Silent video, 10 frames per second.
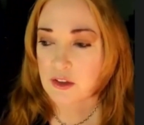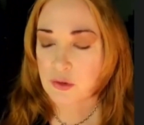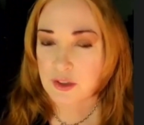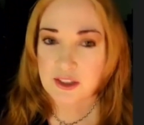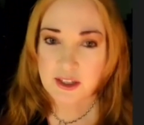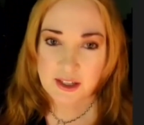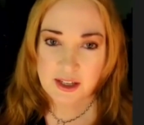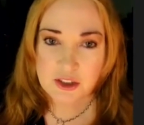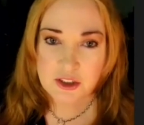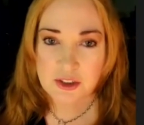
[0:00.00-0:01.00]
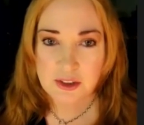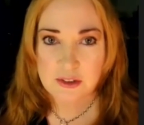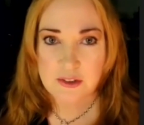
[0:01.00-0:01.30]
Green Day actually